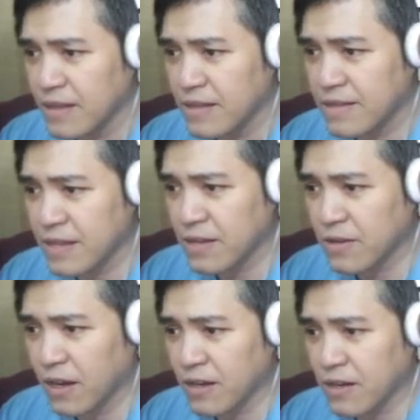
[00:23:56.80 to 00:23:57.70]
Sealed
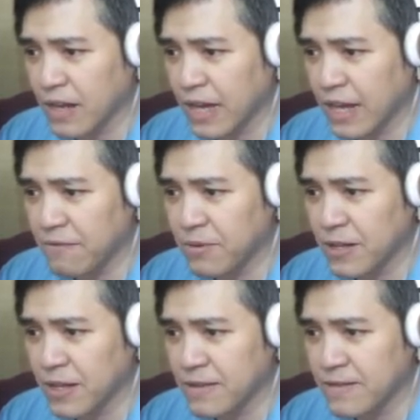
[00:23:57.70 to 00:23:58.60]
locker. Half
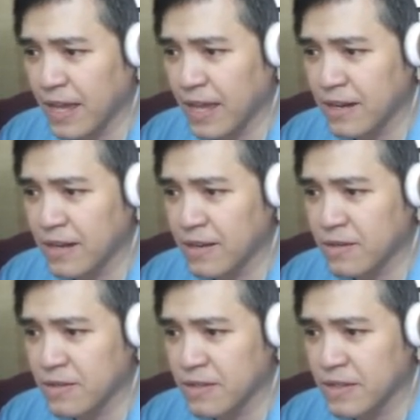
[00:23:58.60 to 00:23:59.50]
buried in sand,
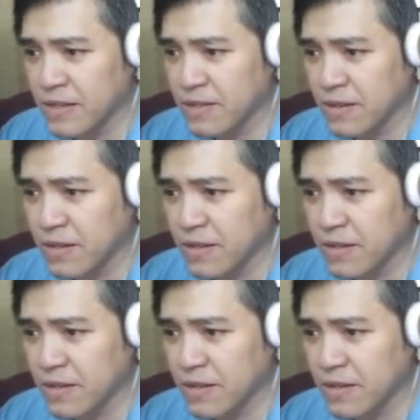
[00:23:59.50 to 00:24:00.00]
industrial seals on the